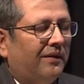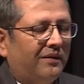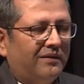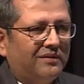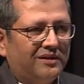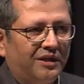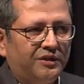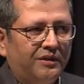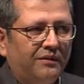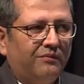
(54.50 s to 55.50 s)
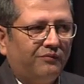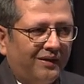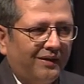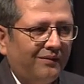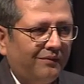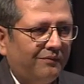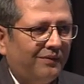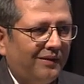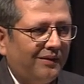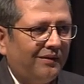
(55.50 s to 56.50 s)
his session
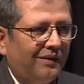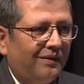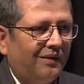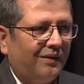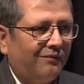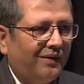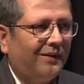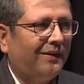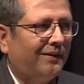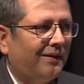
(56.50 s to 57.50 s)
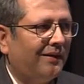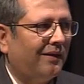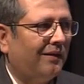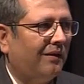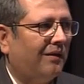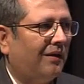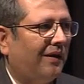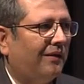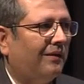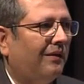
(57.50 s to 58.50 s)
in a very detailed
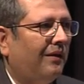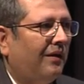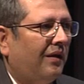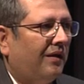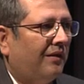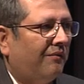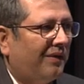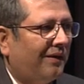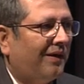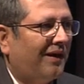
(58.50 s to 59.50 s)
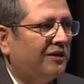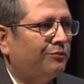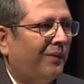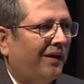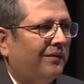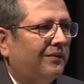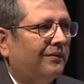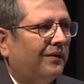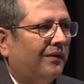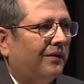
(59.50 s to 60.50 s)
and in a very nice manner,
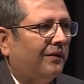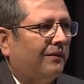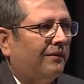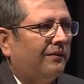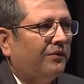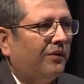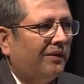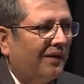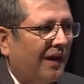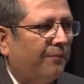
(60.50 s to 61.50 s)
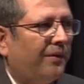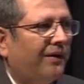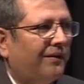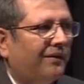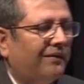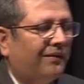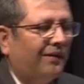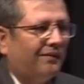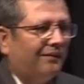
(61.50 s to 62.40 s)
elaborated that